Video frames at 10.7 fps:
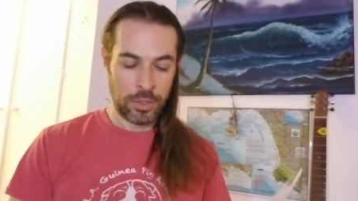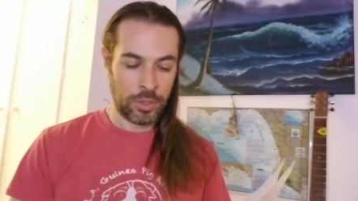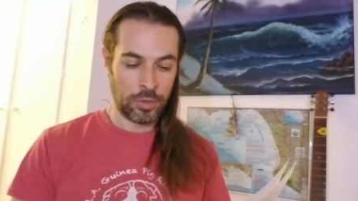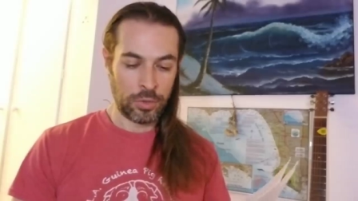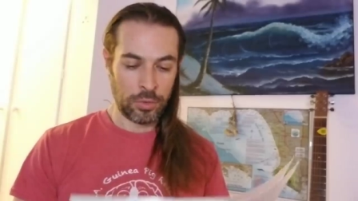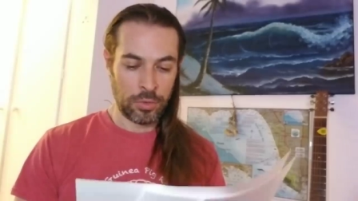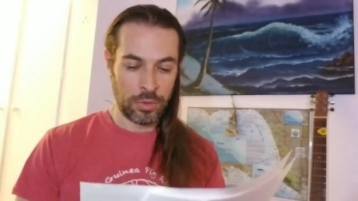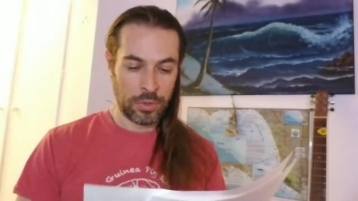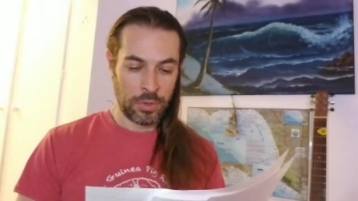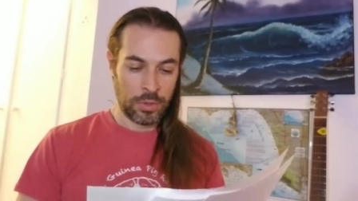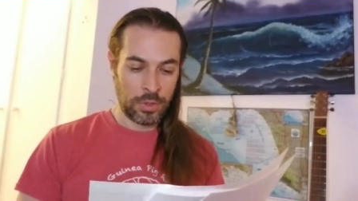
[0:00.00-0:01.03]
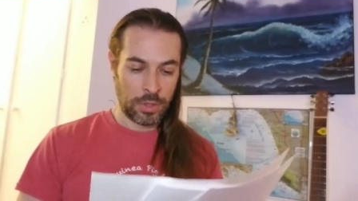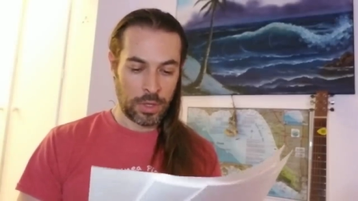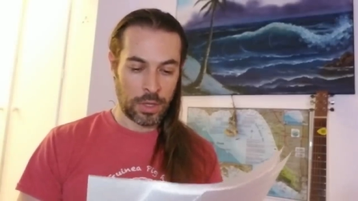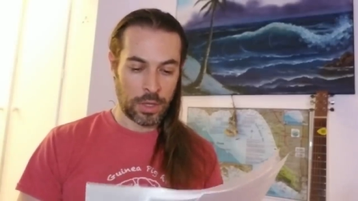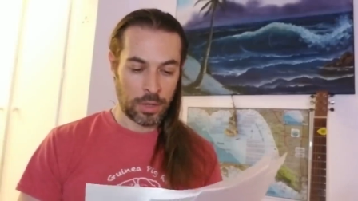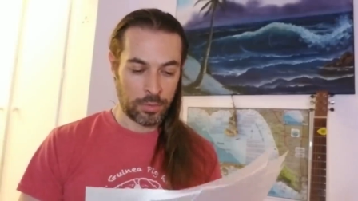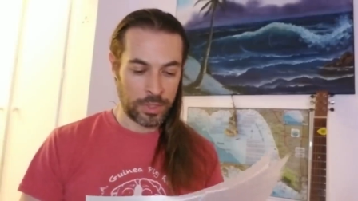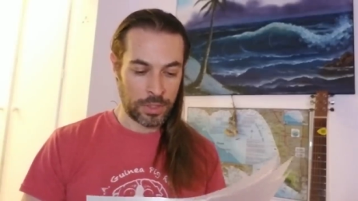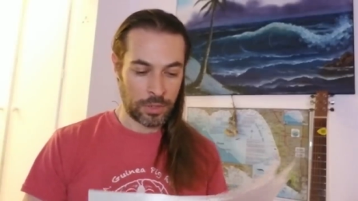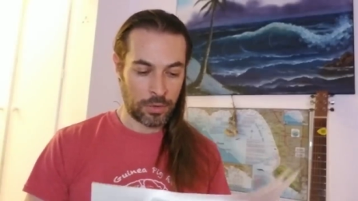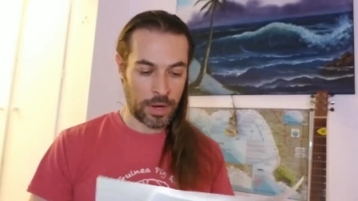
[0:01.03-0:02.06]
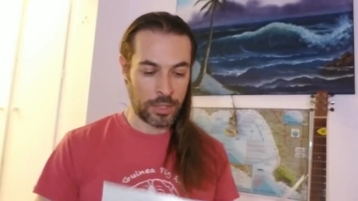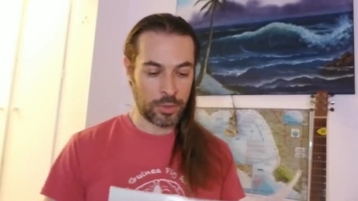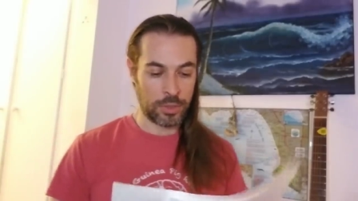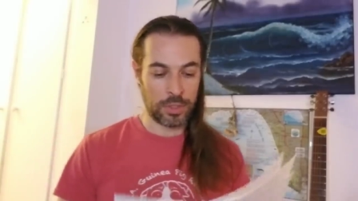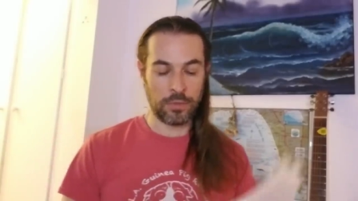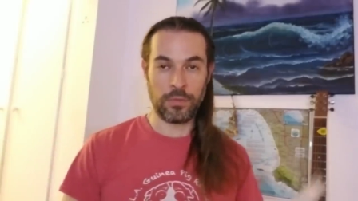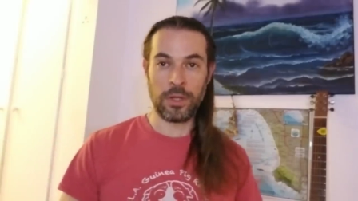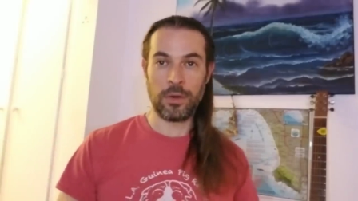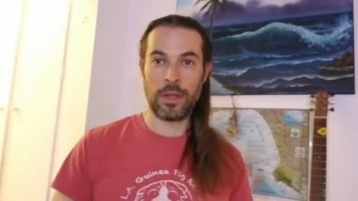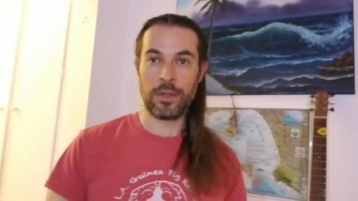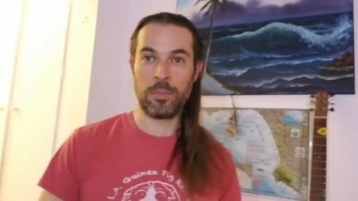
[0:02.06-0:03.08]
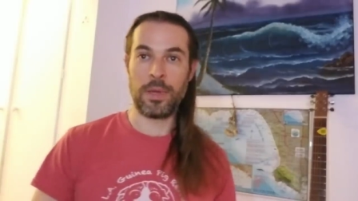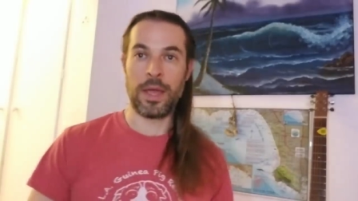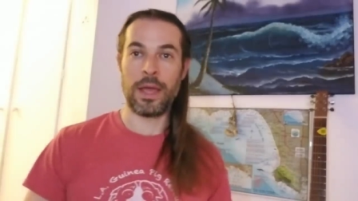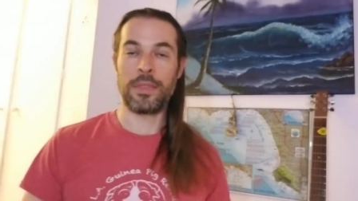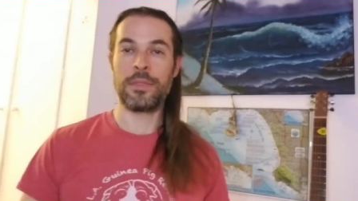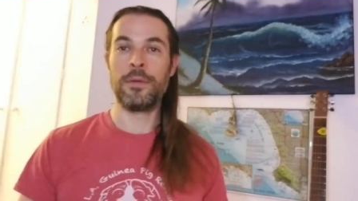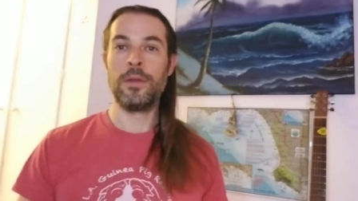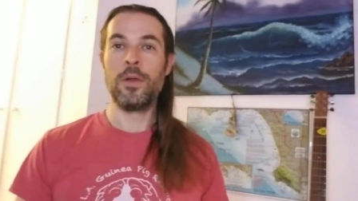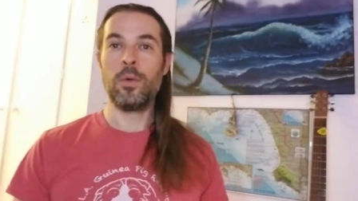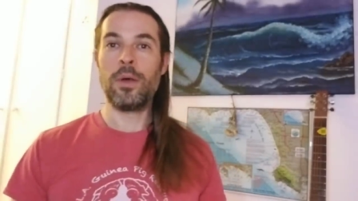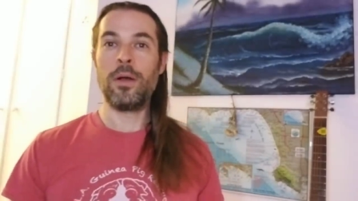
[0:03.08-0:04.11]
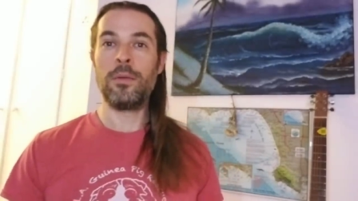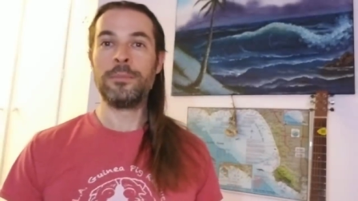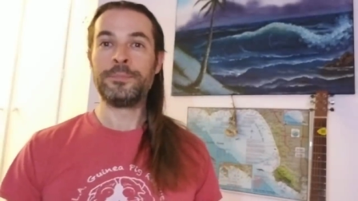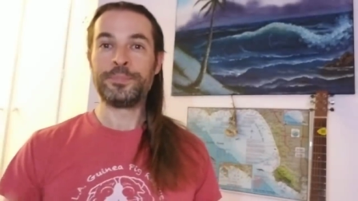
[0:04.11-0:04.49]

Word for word: to uh, recent graduates to figure out their path. Well,